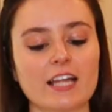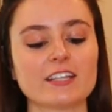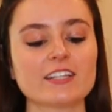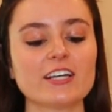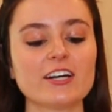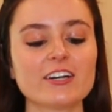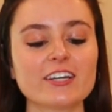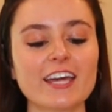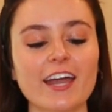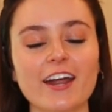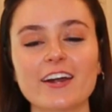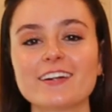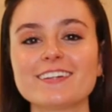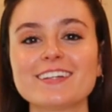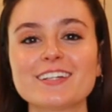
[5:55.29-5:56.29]
a little
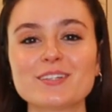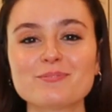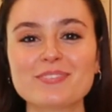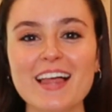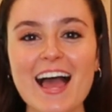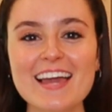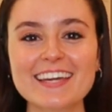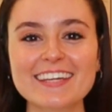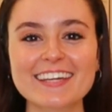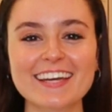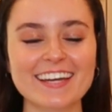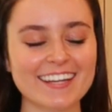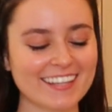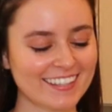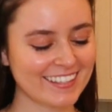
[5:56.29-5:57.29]
carrot in a
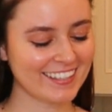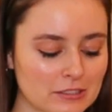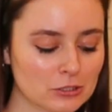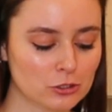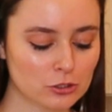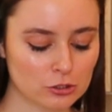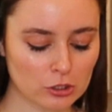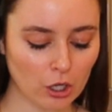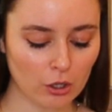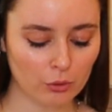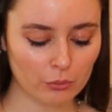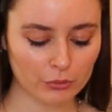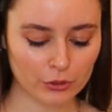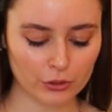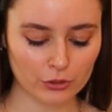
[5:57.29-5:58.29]
blanket. It's
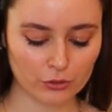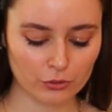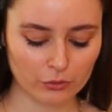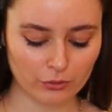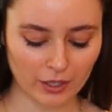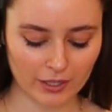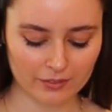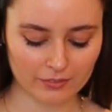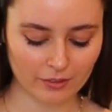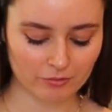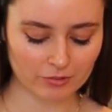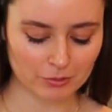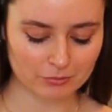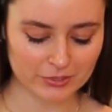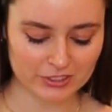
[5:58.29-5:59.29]
so cute. I
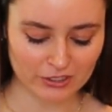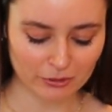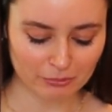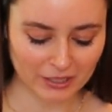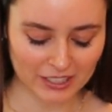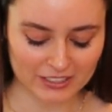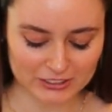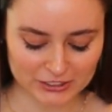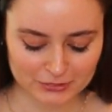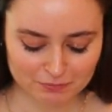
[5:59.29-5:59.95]
love them so much.